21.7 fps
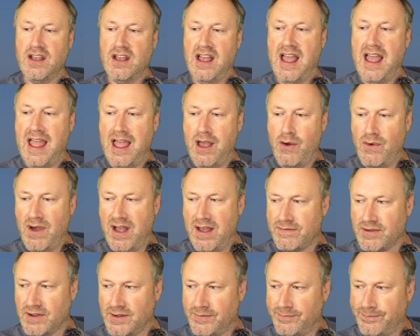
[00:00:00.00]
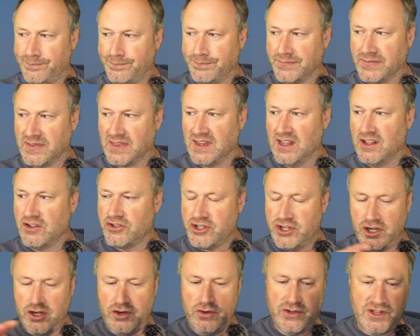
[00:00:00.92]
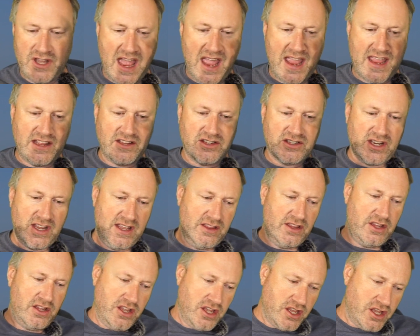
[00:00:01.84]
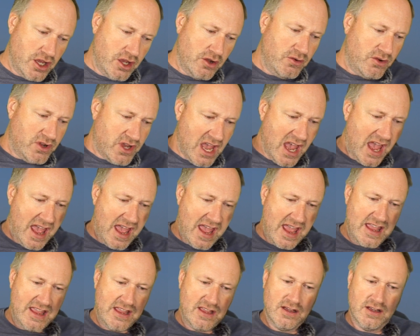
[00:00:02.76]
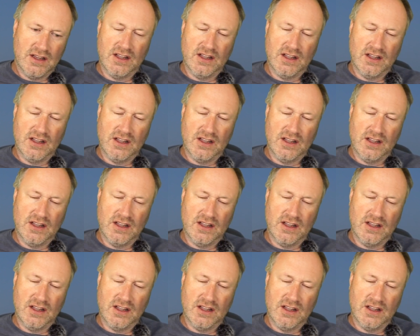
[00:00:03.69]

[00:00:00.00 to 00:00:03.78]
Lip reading: However, to date, in the UK,